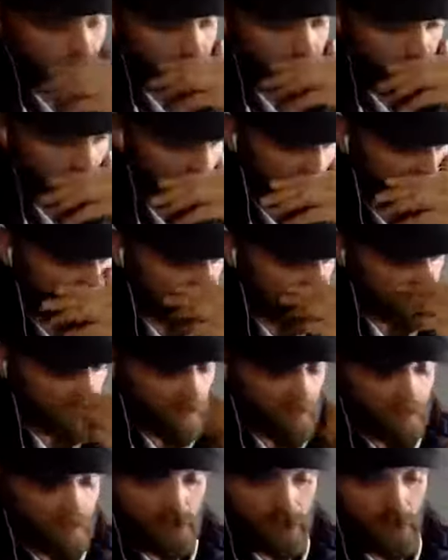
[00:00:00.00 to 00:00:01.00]
uh, Miss
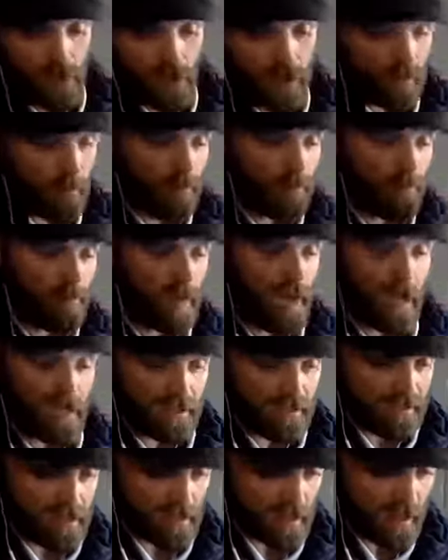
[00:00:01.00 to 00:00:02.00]
Tom was talking about
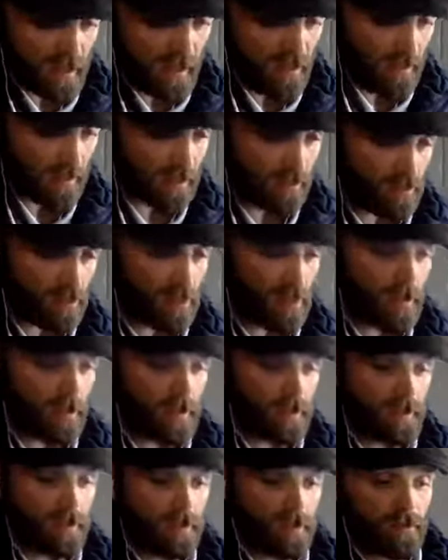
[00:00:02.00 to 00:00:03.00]
masks and how it looked
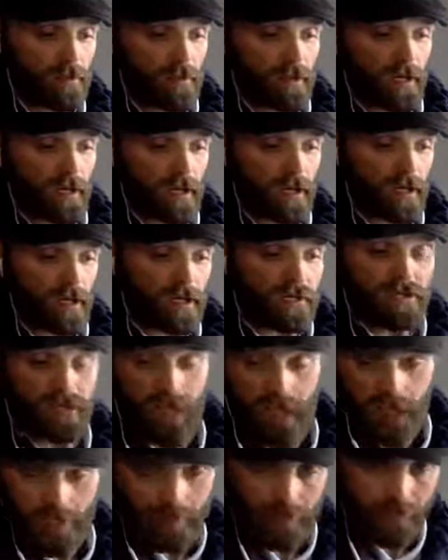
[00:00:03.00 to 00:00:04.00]
like uh,
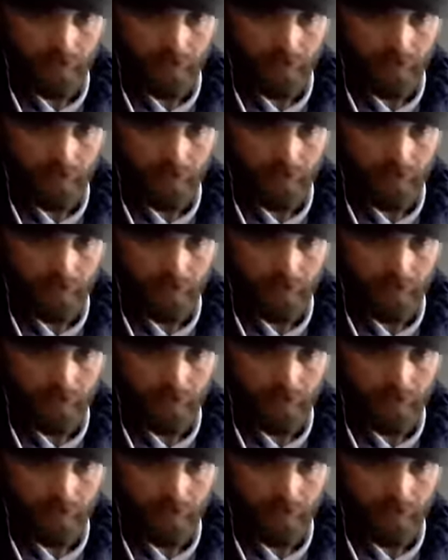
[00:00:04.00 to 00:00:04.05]
Islam.